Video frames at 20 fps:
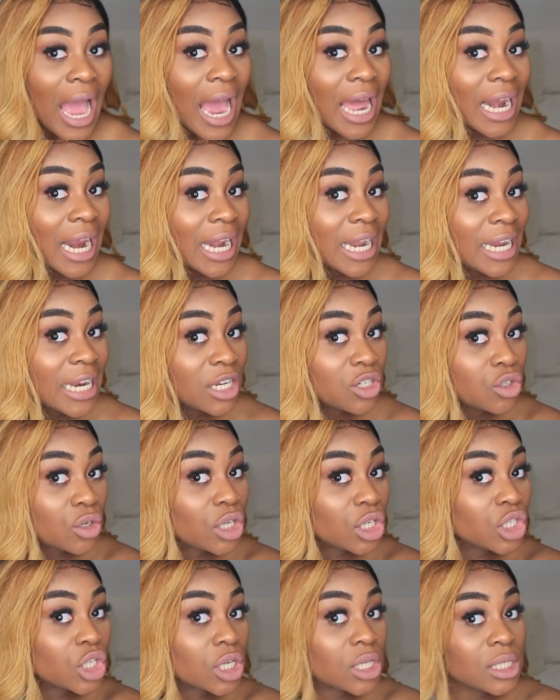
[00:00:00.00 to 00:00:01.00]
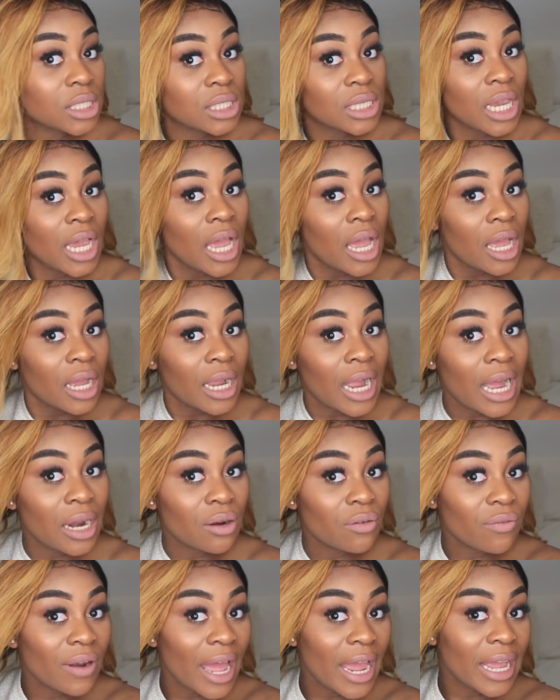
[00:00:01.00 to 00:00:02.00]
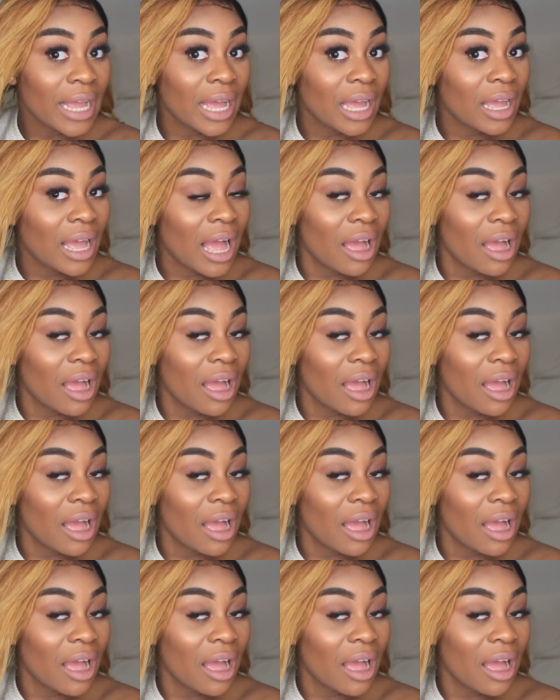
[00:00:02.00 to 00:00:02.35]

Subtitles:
and I literally just kind of like